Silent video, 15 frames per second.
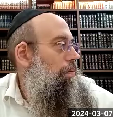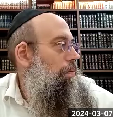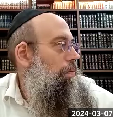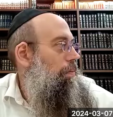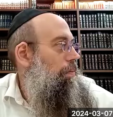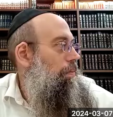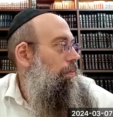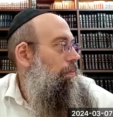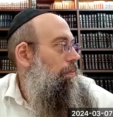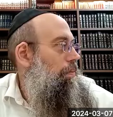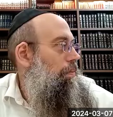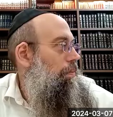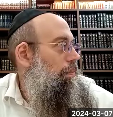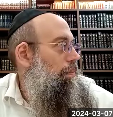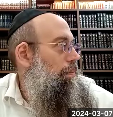
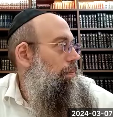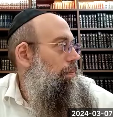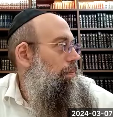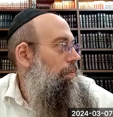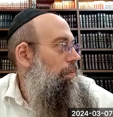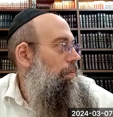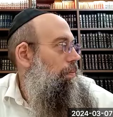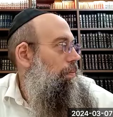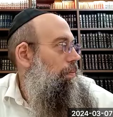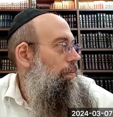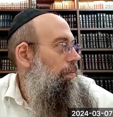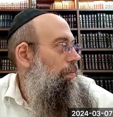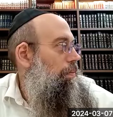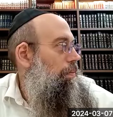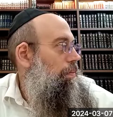
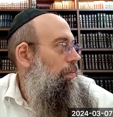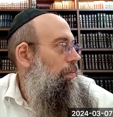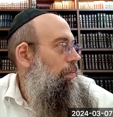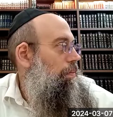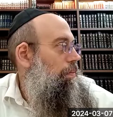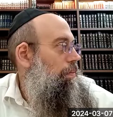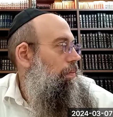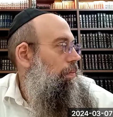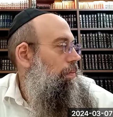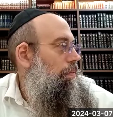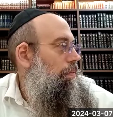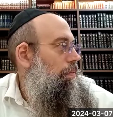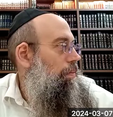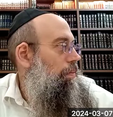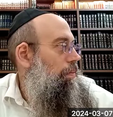
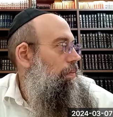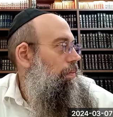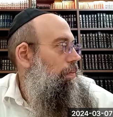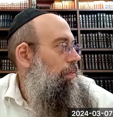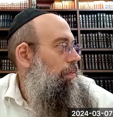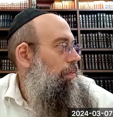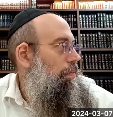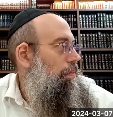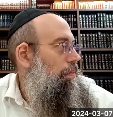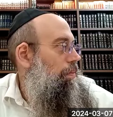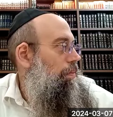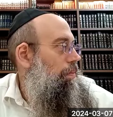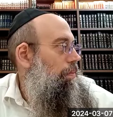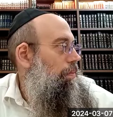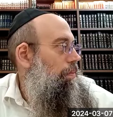
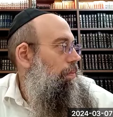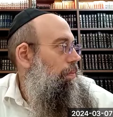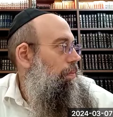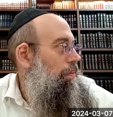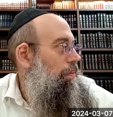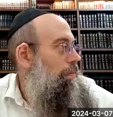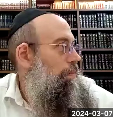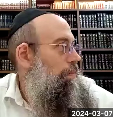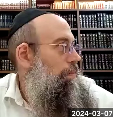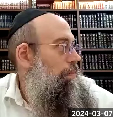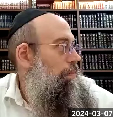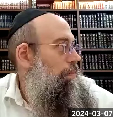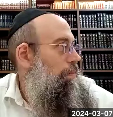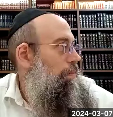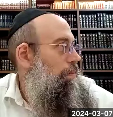
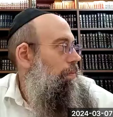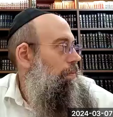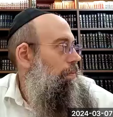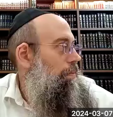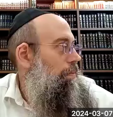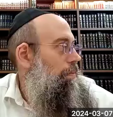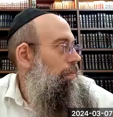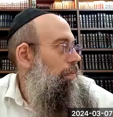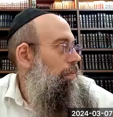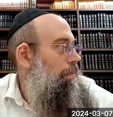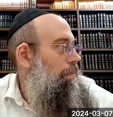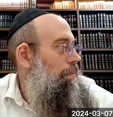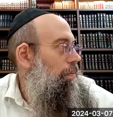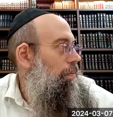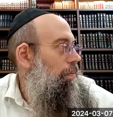Nothing is said.